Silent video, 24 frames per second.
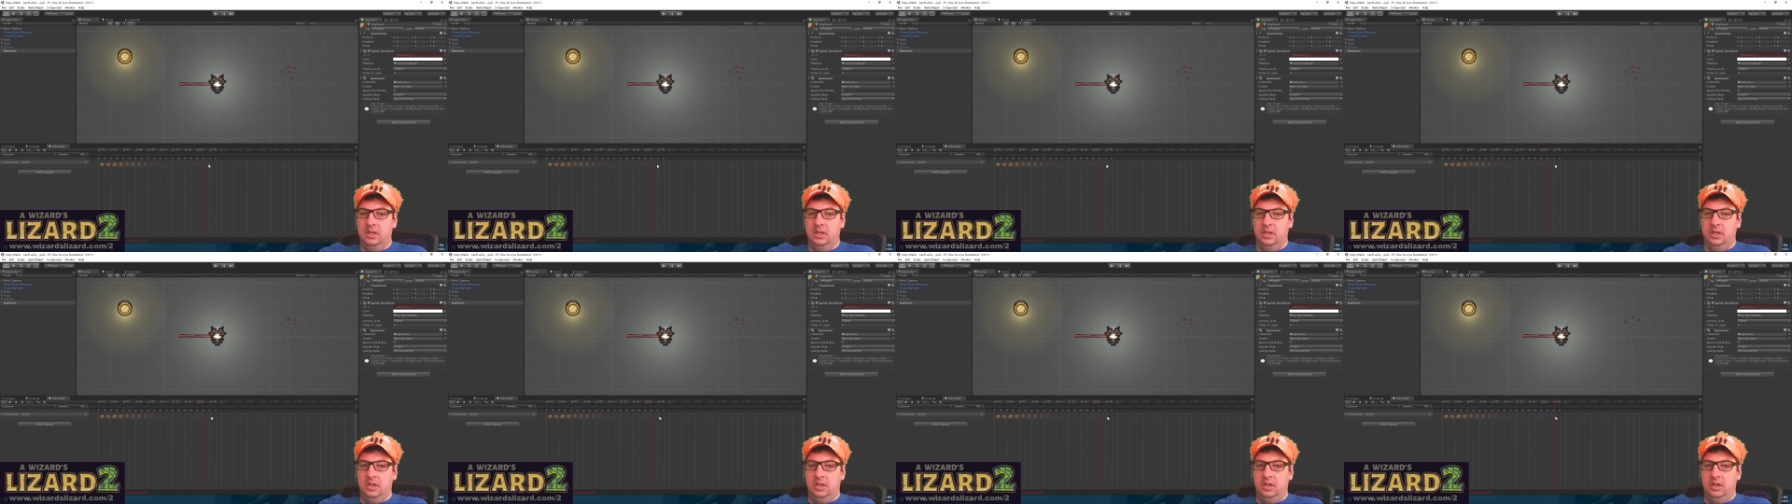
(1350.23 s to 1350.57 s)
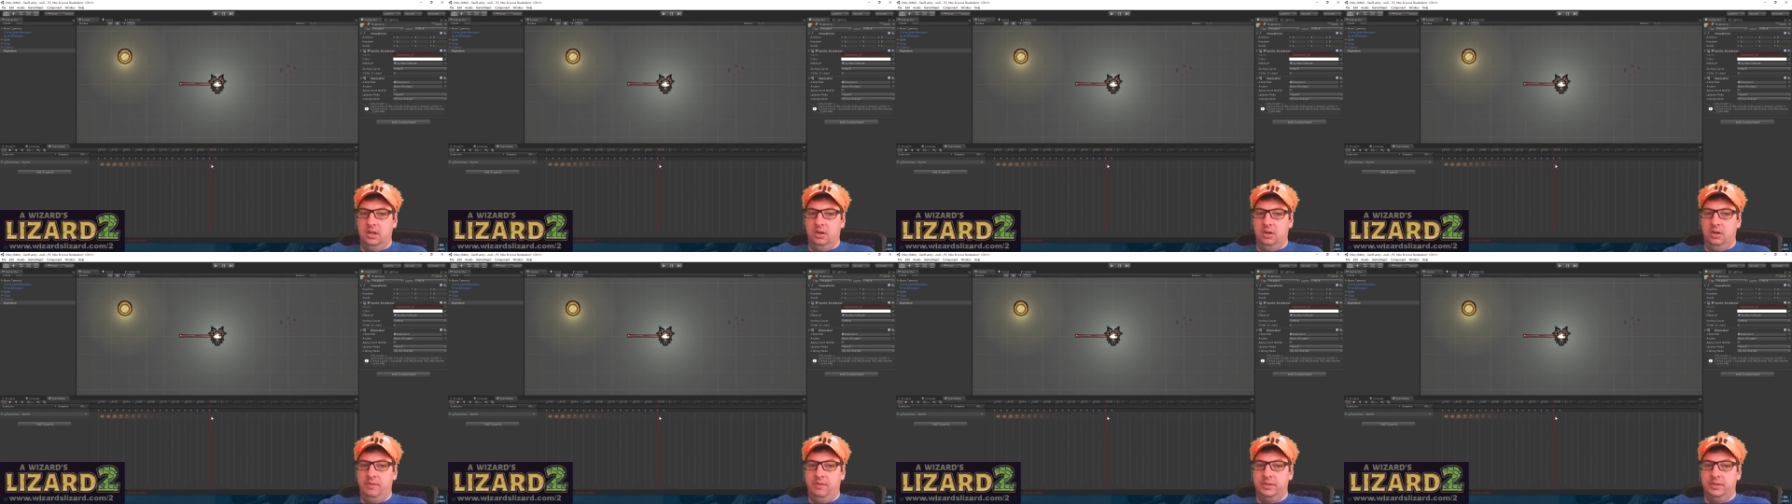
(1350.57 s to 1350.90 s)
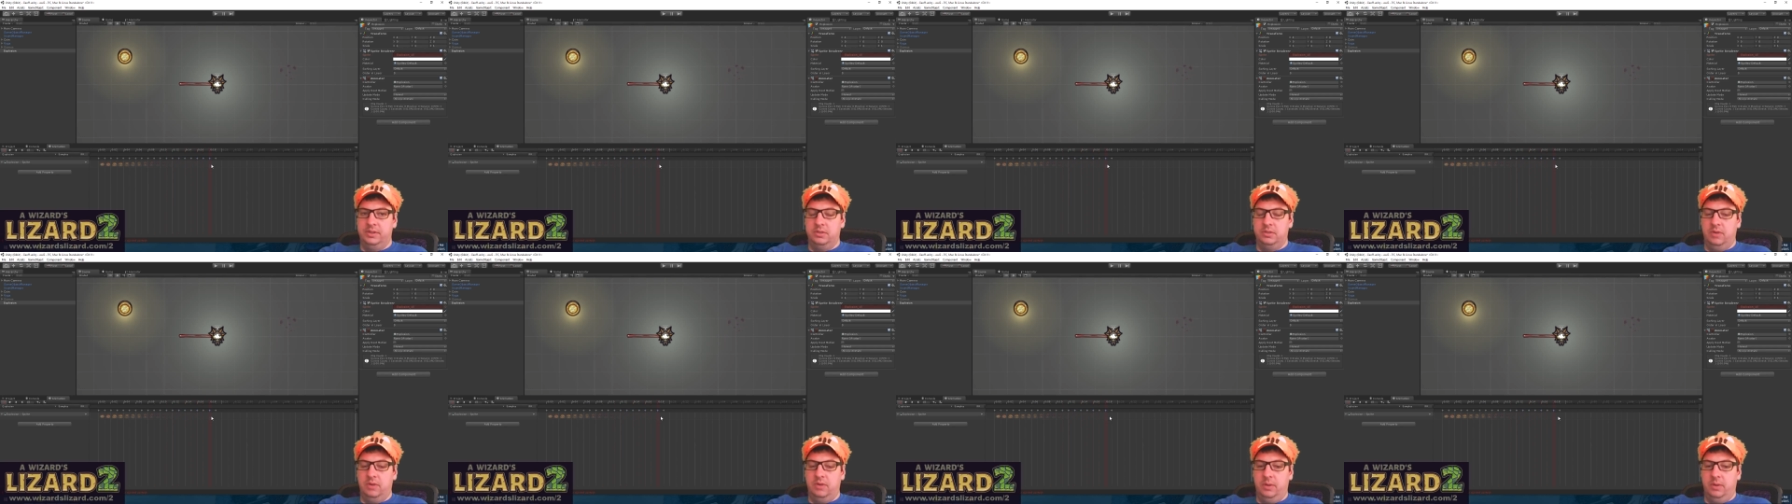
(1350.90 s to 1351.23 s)
I don't know if that's
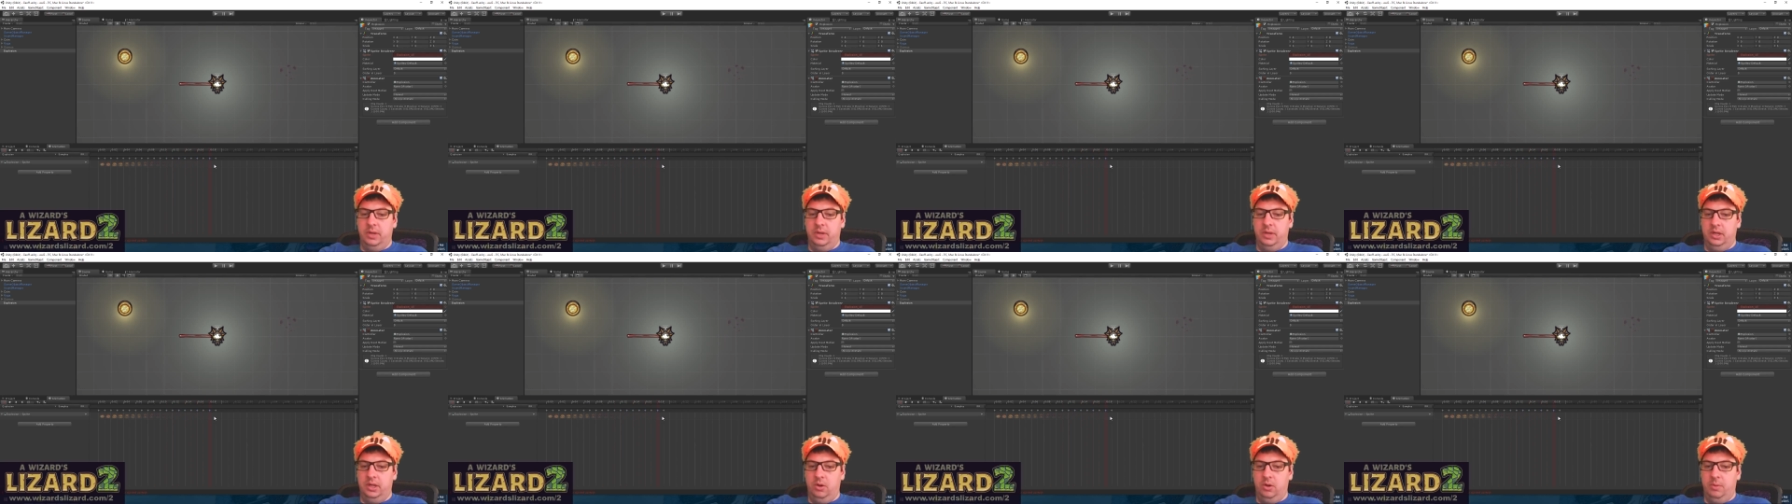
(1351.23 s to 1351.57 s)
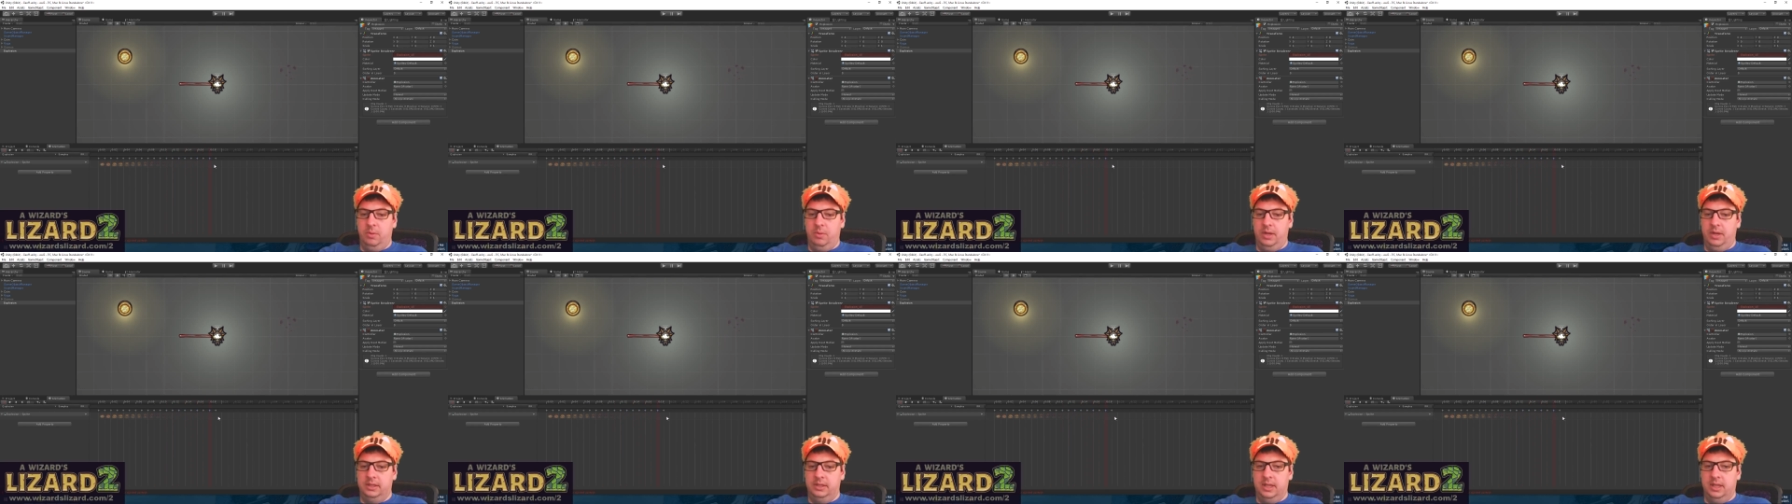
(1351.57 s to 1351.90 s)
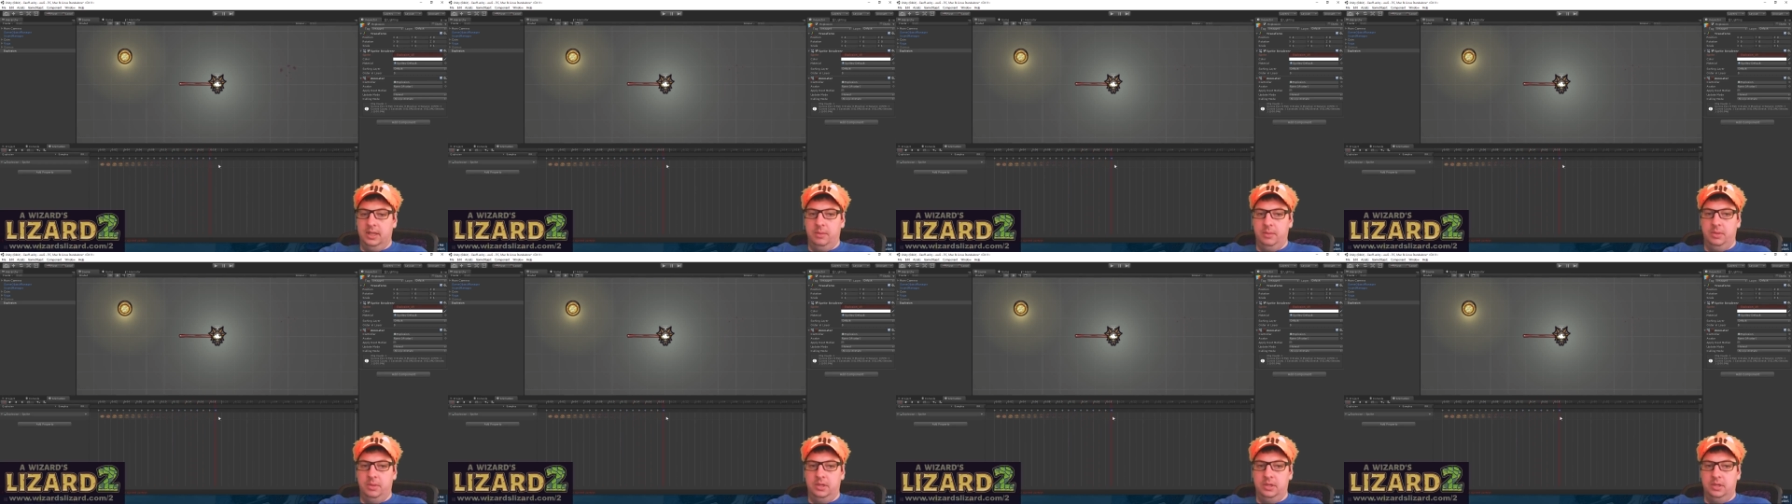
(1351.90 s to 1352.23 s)
the right way to go about
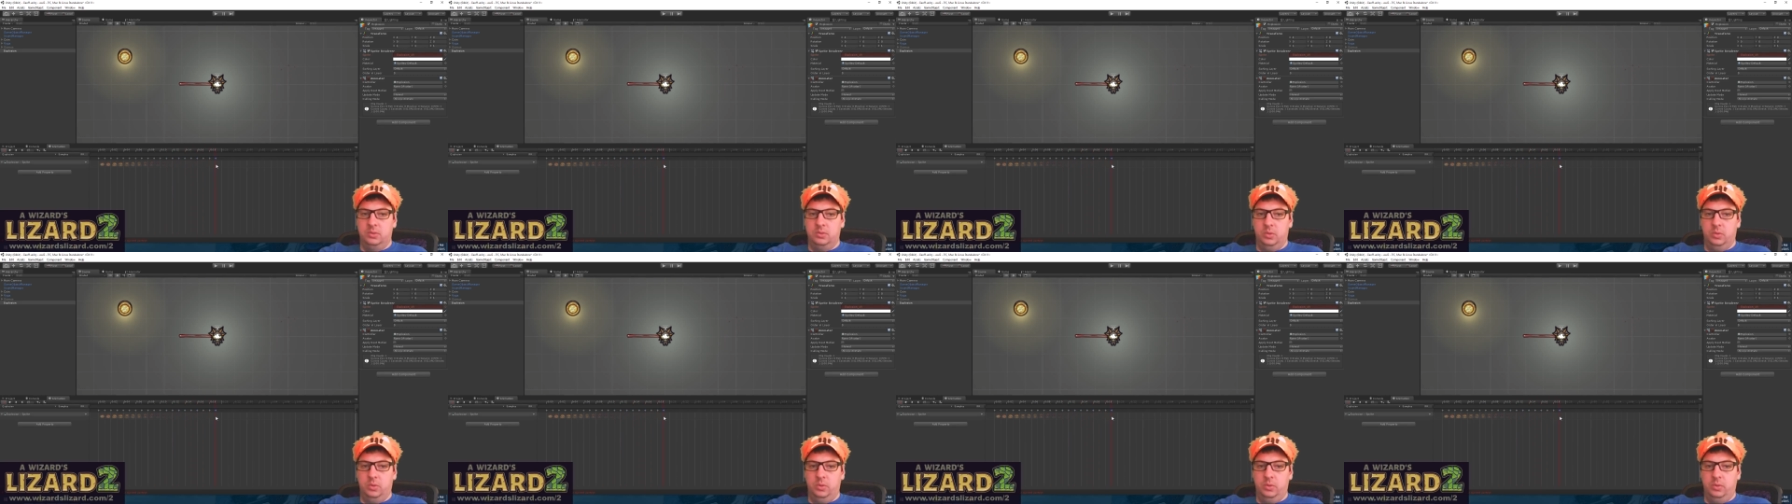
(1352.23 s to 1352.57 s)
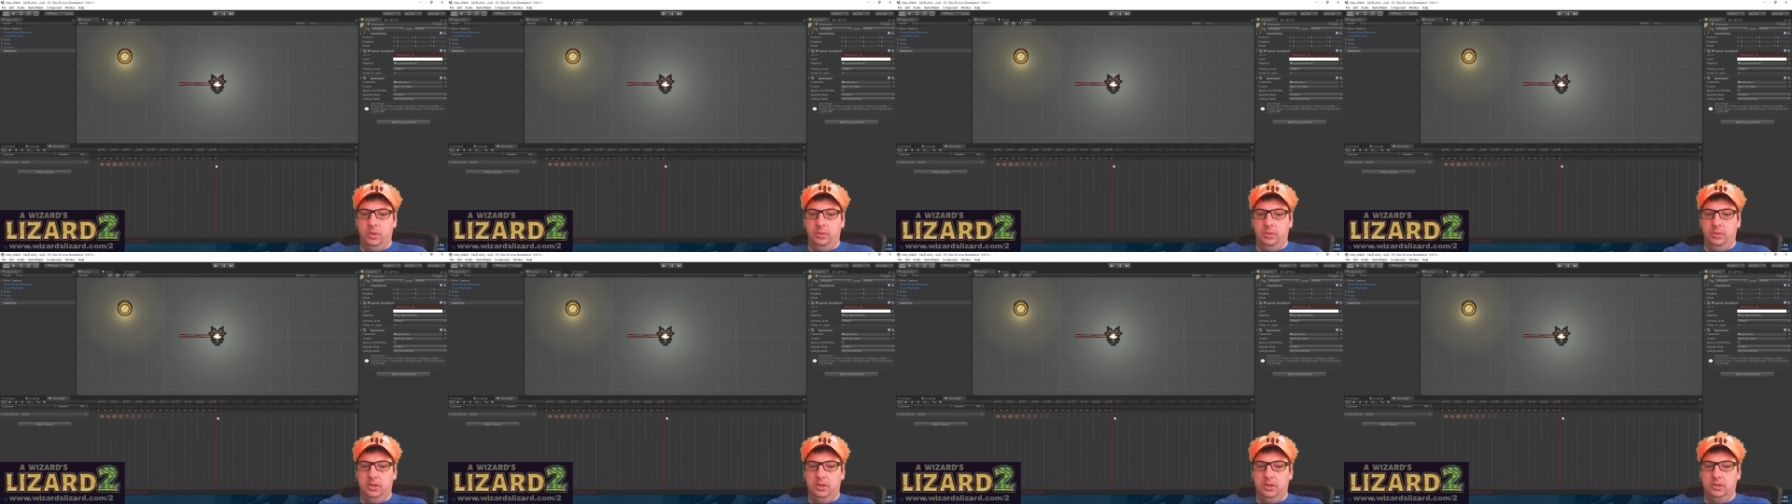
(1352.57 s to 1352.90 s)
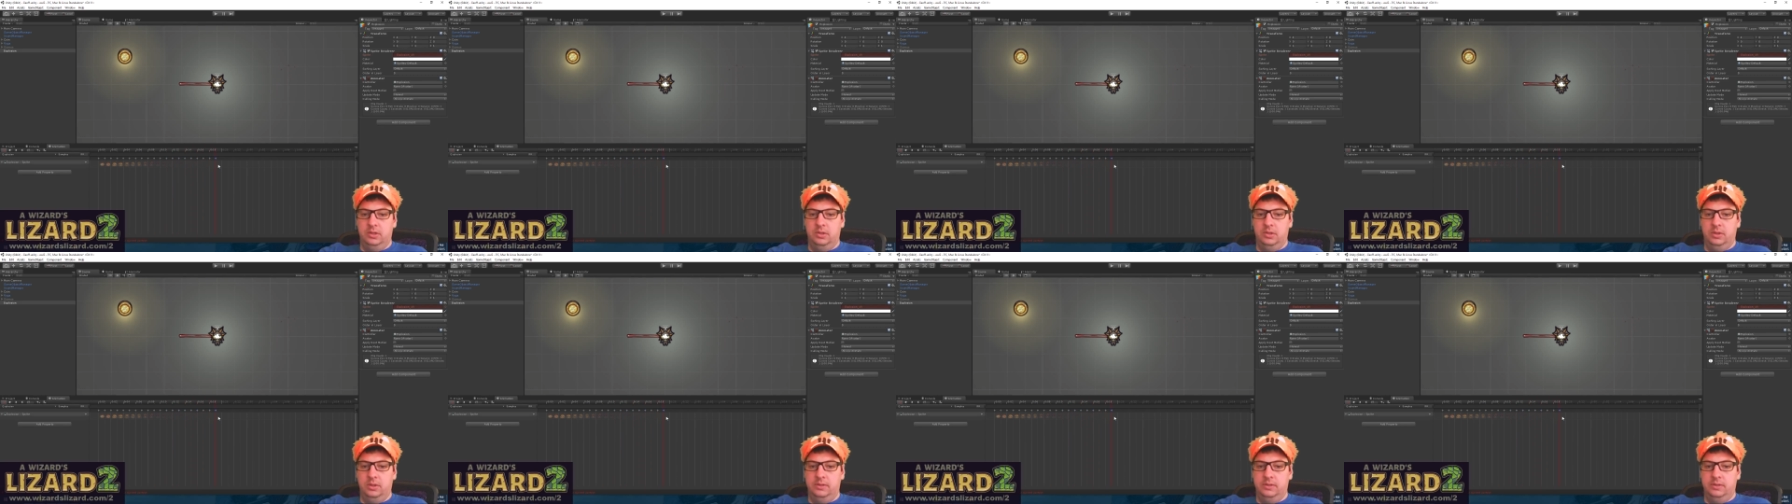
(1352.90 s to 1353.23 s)
that, but it's one way we could
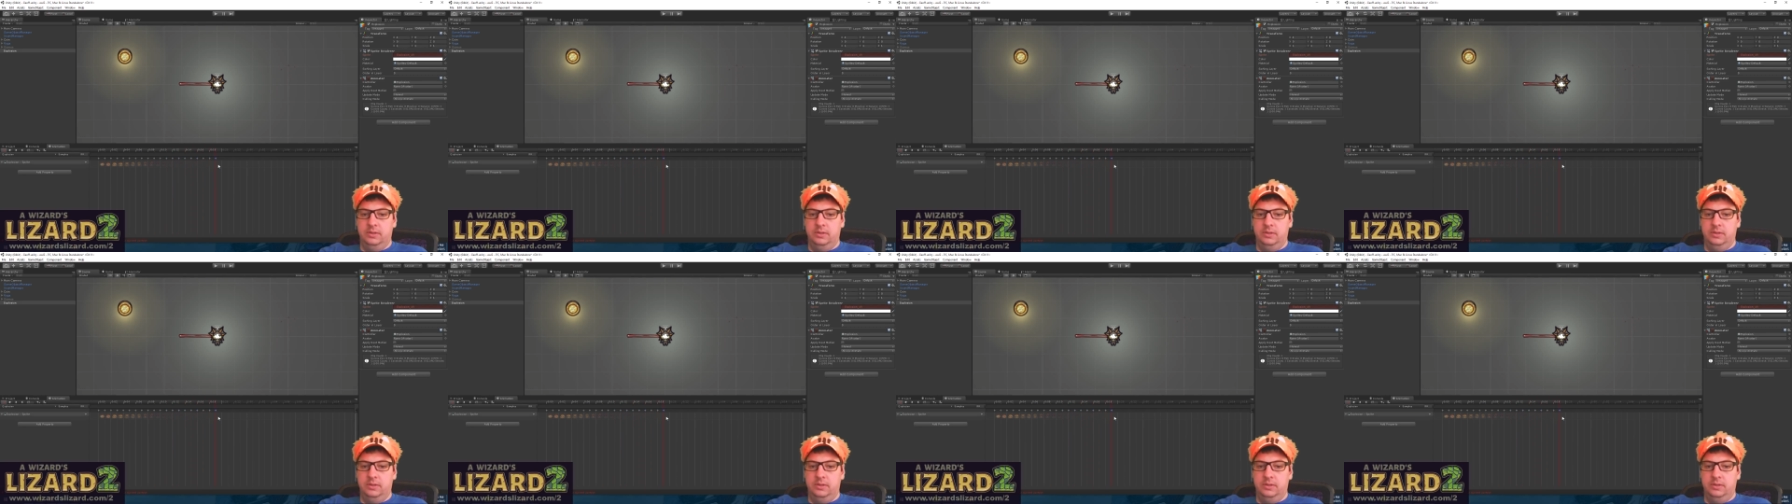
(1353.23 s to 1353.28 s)
do it.